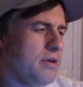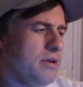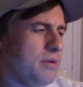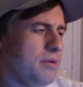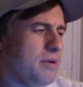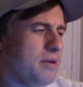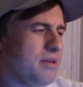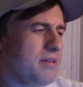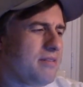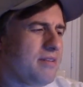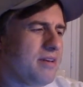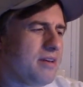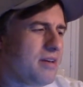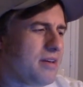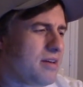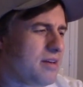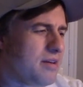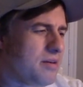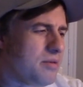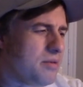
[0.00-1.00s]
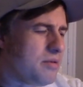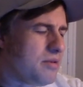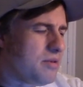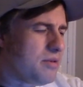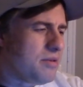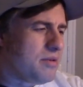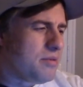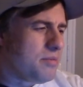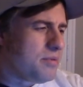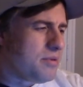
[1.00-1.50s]
And it's like,
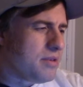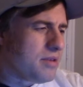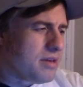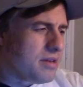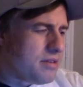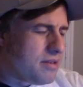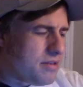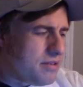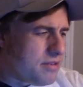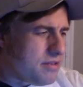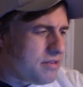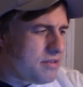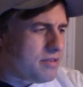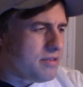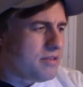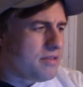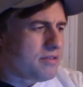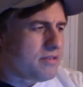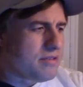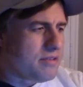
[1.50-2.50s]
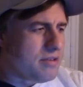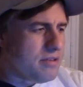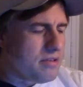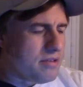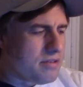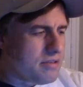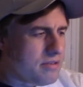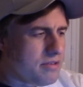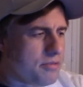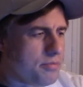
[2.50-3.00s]
but like they just it
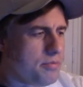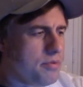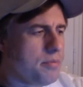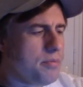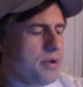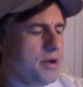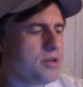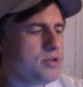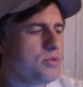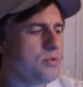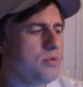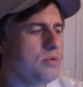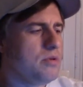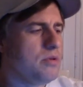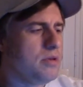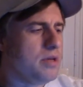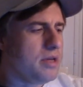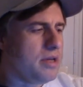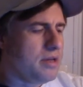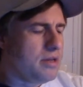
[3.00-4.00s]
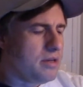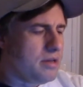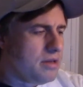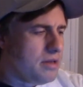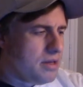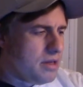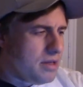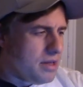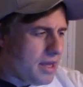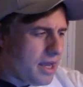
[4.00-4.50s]
still is this perpetual
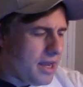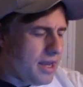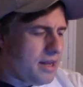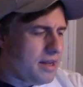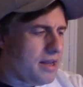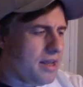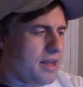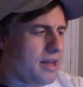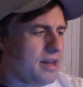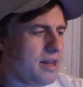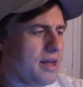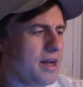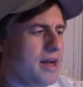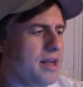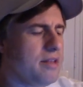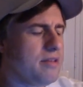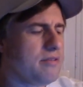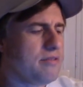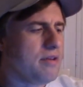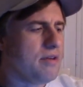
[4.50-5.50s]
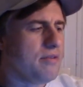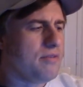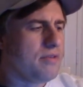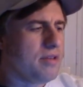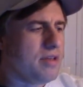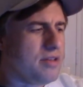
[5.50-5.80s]
eight and eight, nine and seven.